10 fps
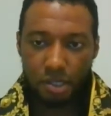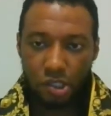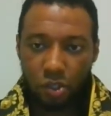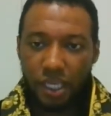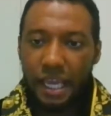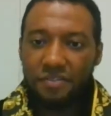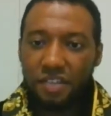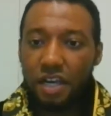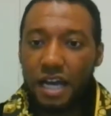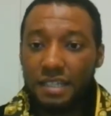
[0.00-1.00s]
So they have
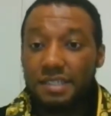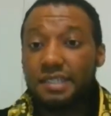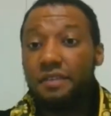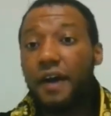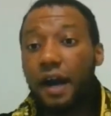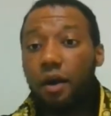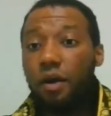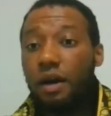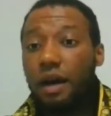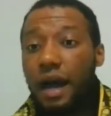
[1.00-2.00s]
to kind of sieve
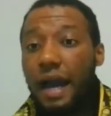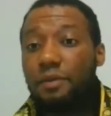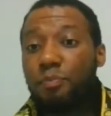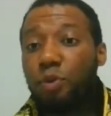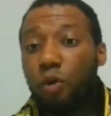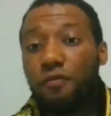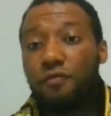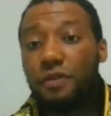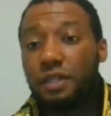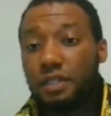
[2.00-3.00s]
out and put
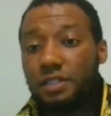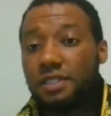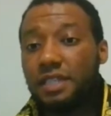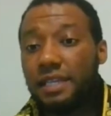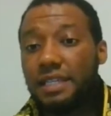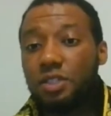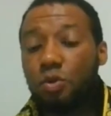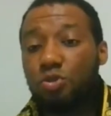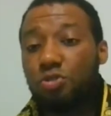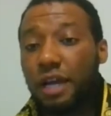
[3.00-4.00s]
set these
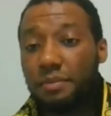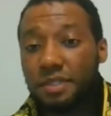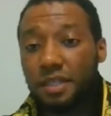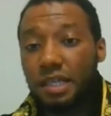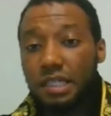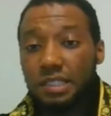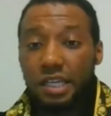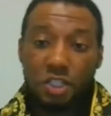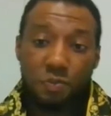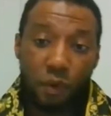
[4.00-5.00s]
little traps to
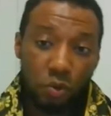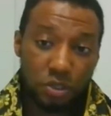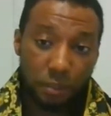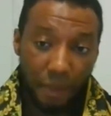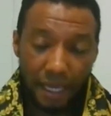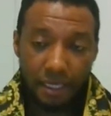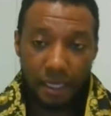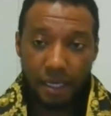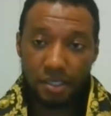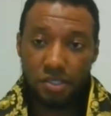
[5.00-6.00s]
expose the
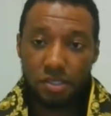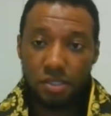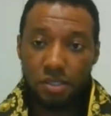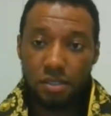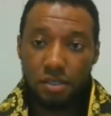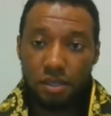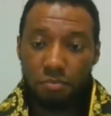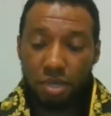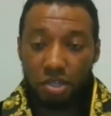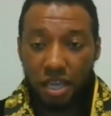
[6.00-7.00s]
maniacs.
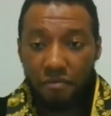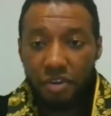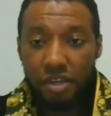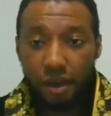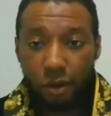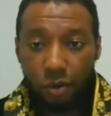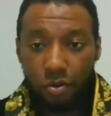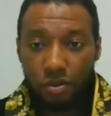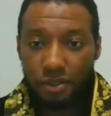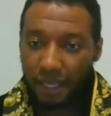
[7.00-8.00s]
Because every girl
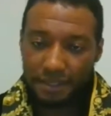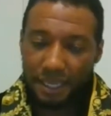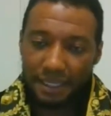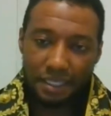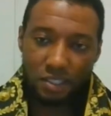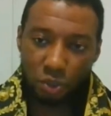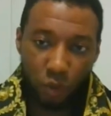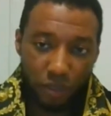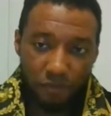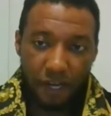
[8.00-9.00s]
that's at least
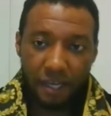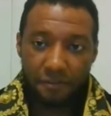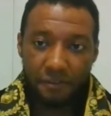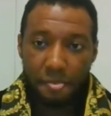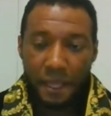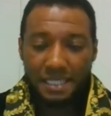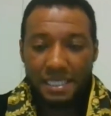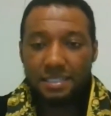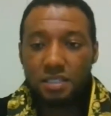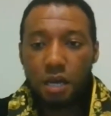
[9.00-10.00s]
25 has
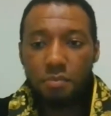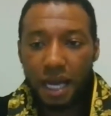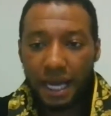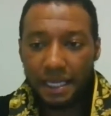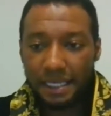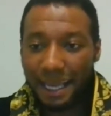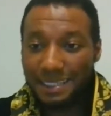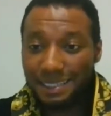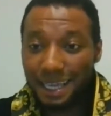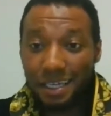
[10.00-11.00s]
had some guy that
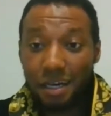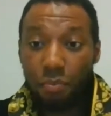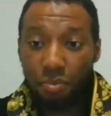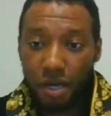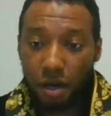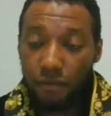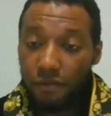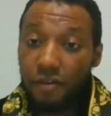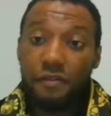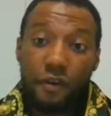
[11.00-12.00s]
has taken a breakup
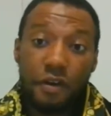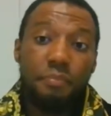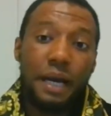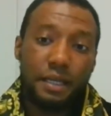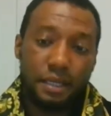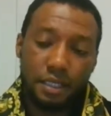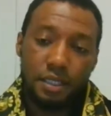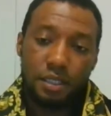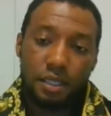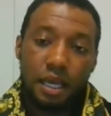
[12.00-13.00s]
very, very badly.
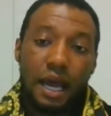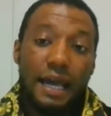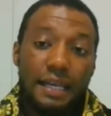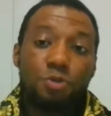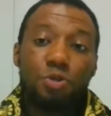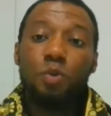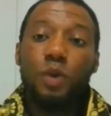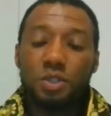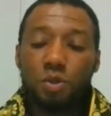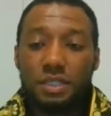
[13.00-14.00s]
I literally
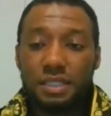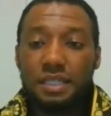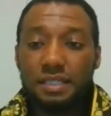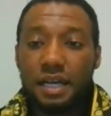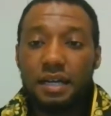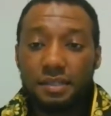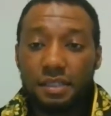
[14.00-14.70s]
went to a tenant's house